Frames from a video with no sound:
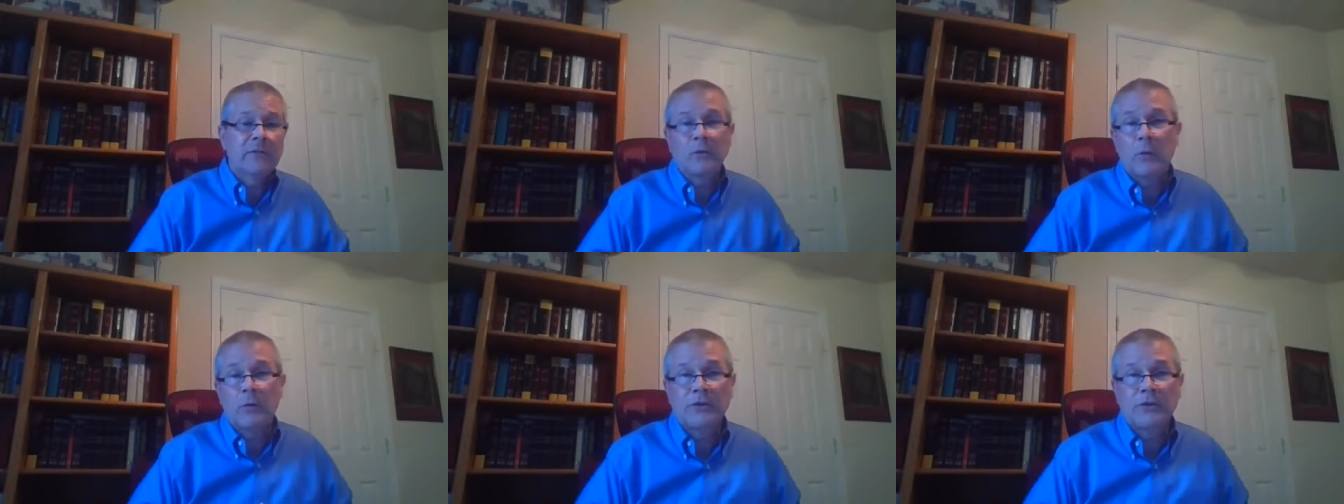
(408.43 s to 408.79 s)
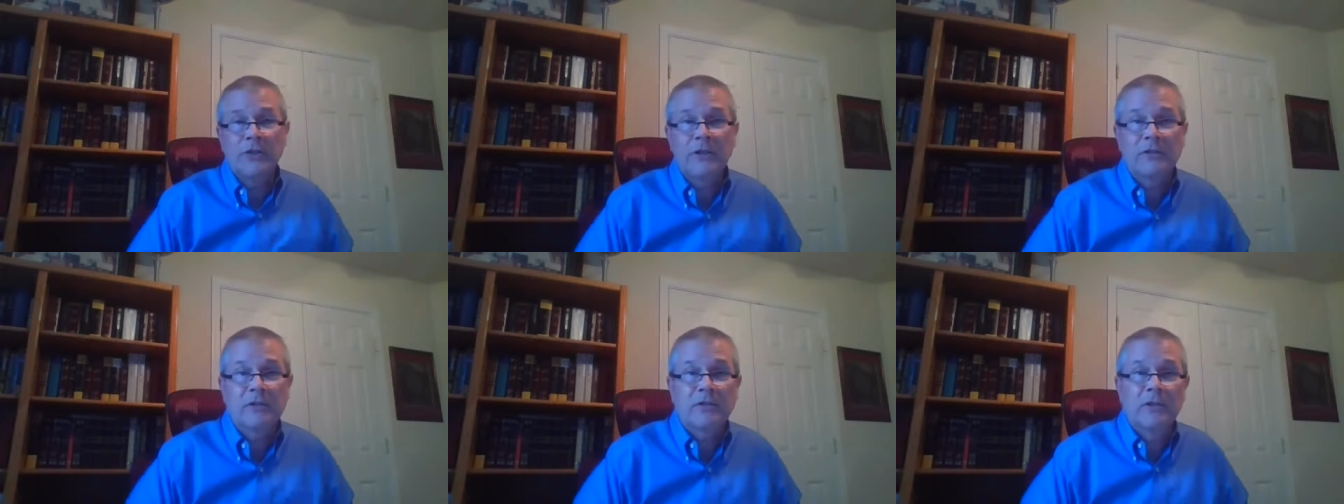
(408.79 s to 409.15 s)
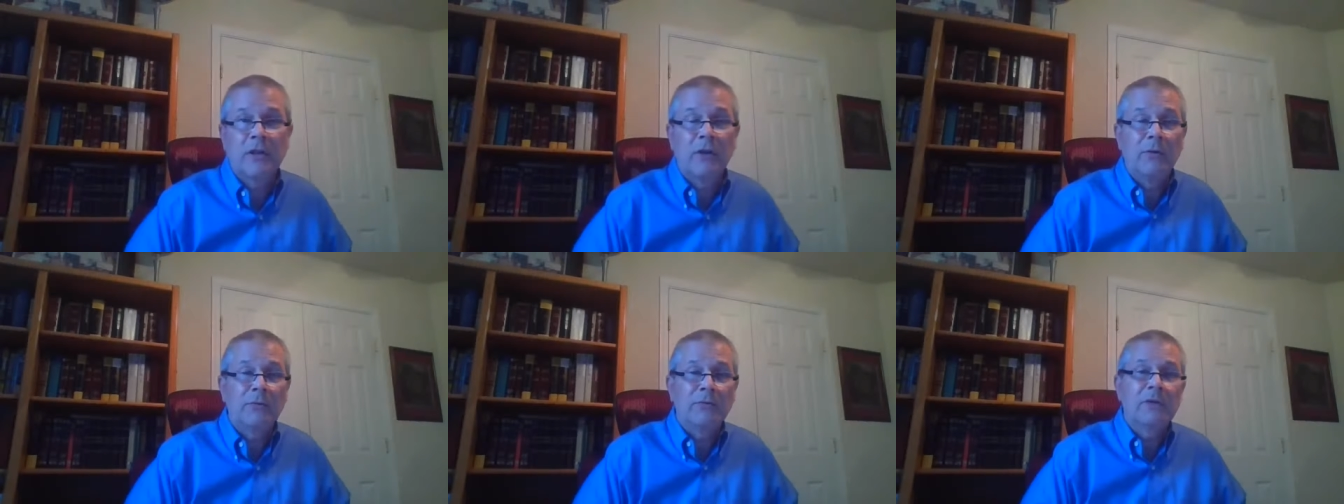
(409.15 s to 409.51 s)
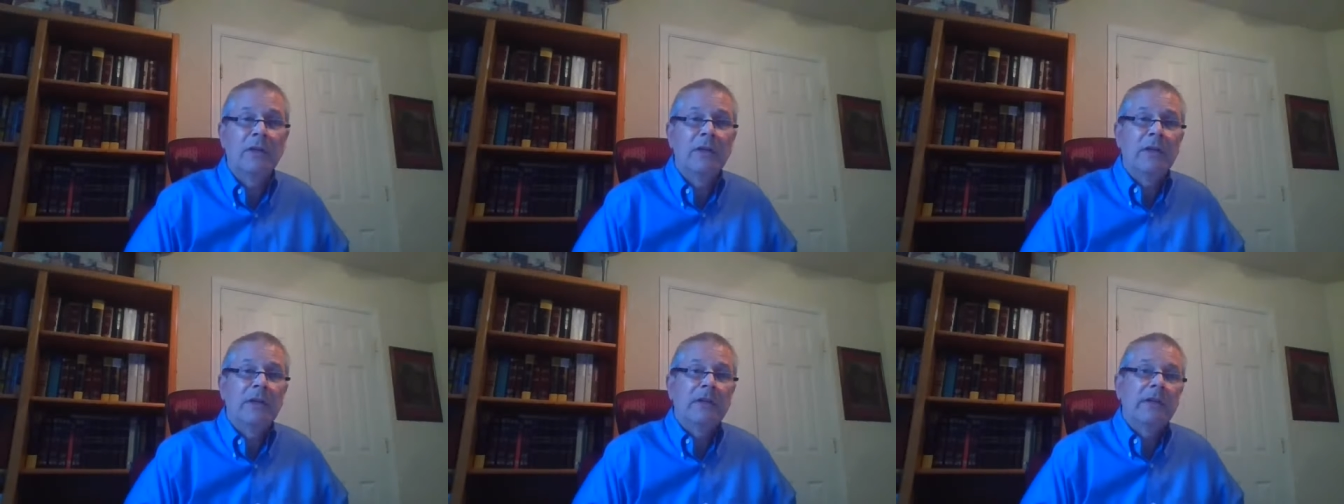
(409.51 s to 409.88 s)
Of course, Jesus knows
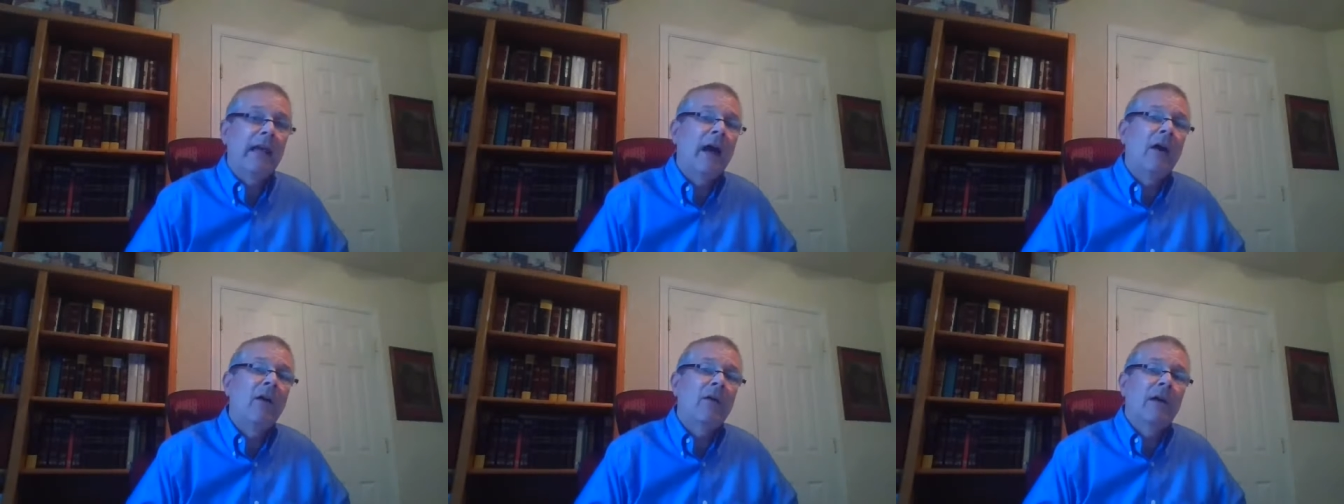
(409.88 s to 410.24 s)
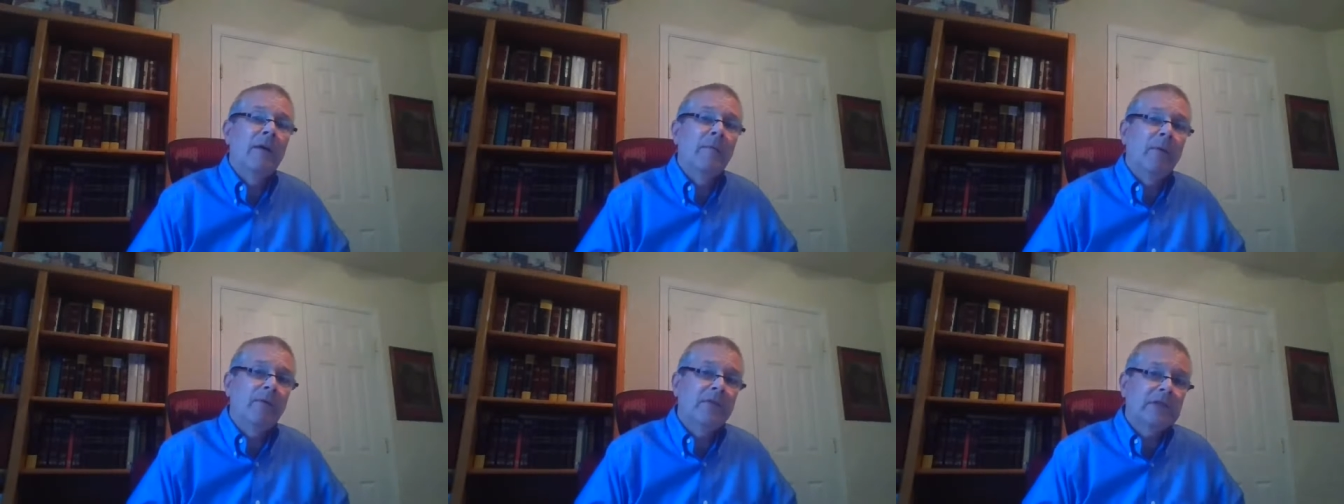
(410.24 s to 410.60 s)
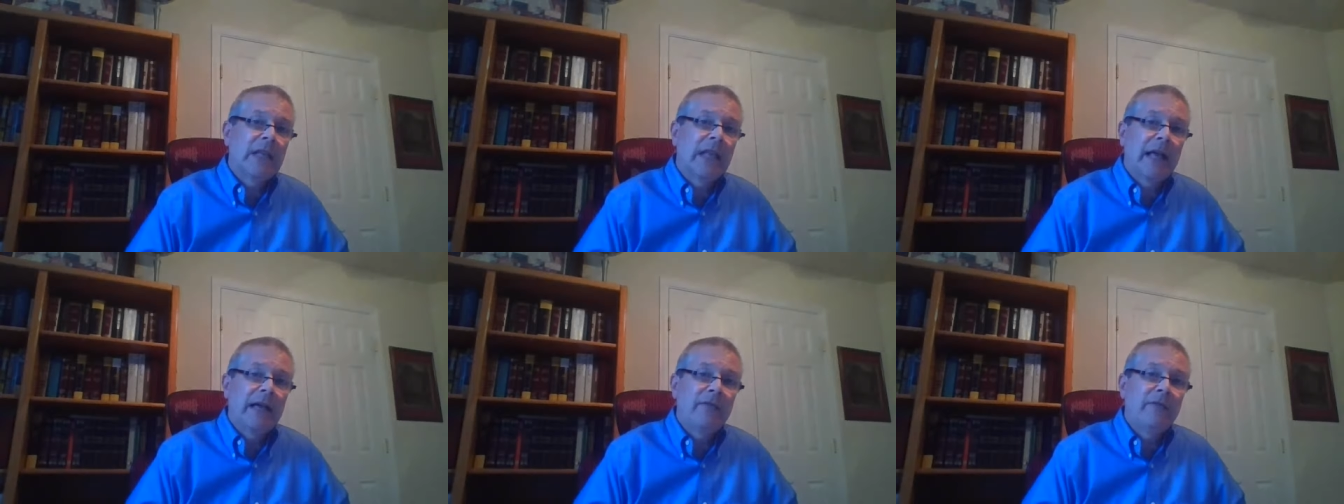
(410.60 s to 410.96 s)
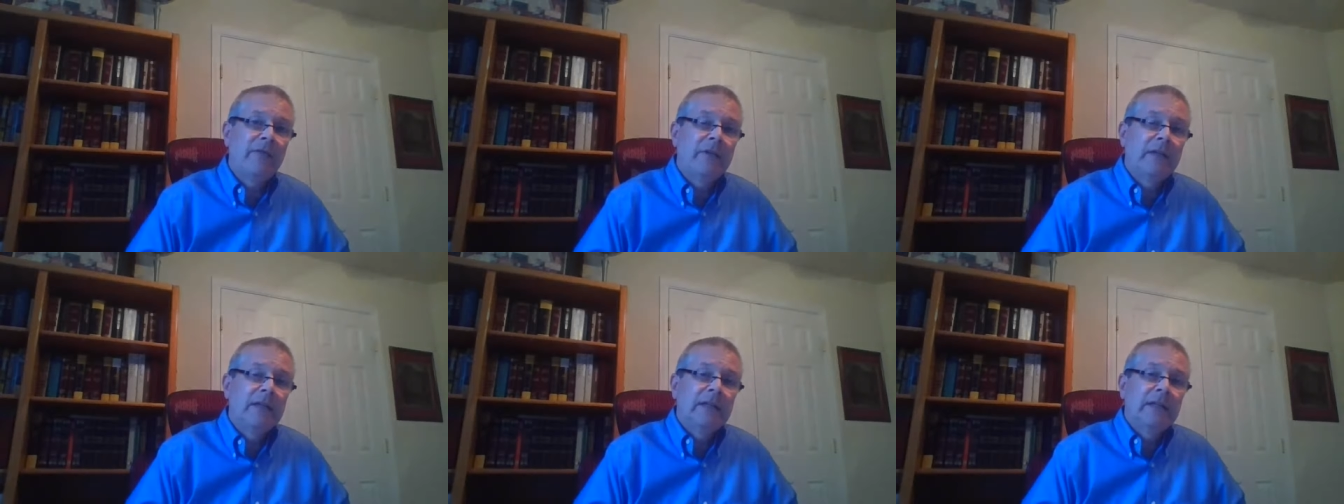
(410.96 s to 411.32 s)
the outcome of his life.
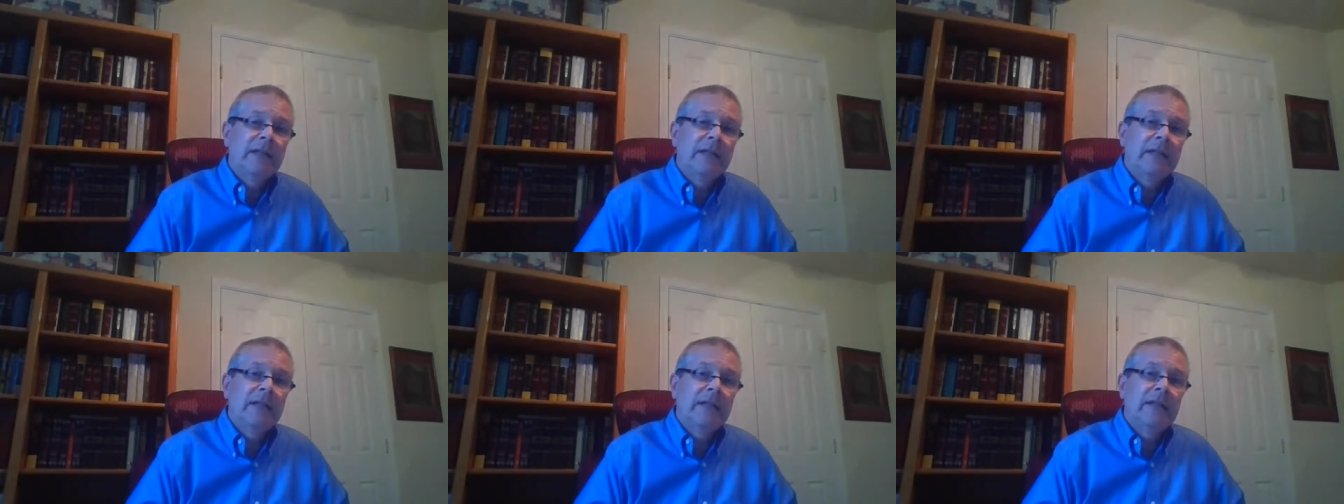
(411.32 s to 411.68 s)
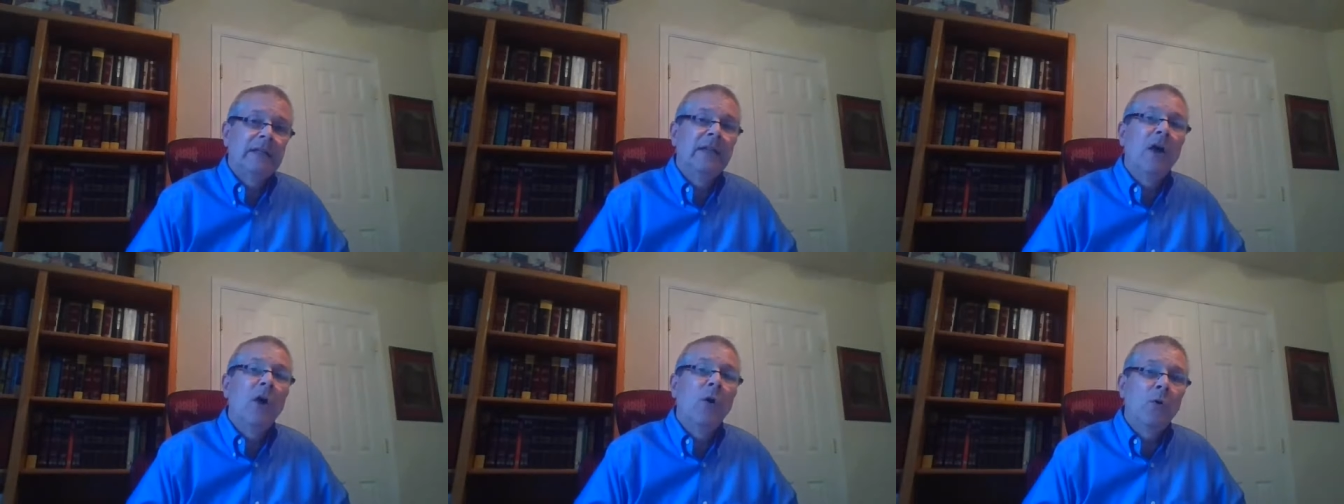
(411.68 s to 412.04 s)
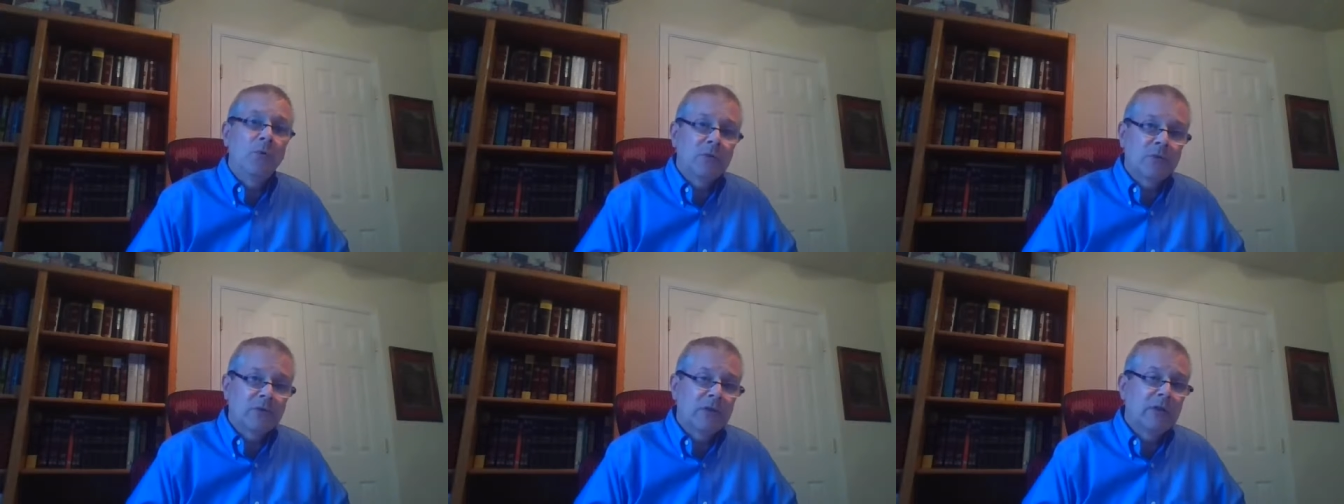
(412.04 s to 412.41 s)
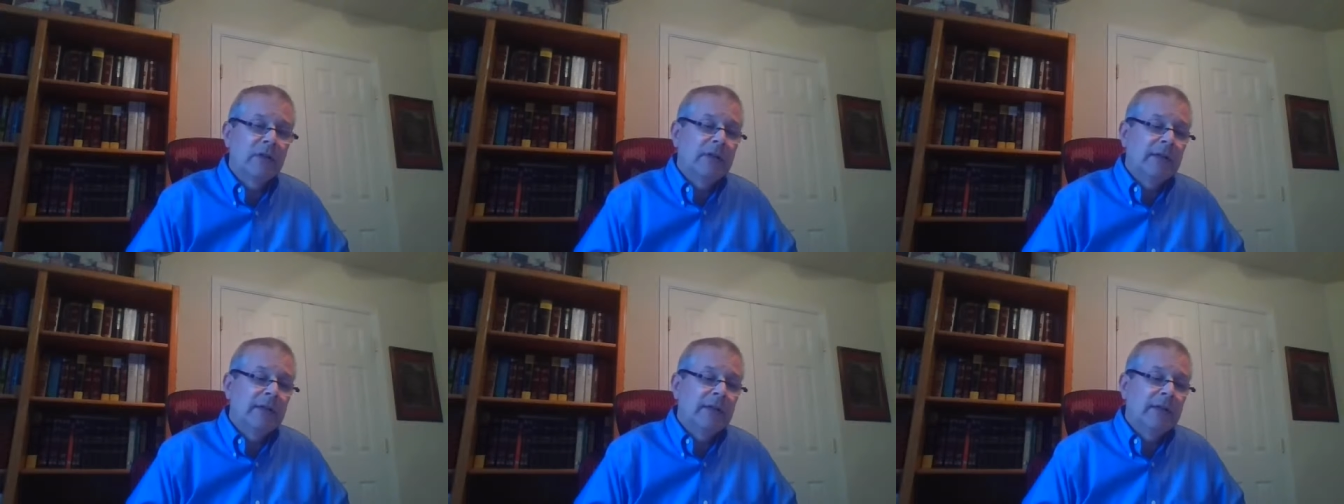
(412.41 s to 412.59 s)
He knows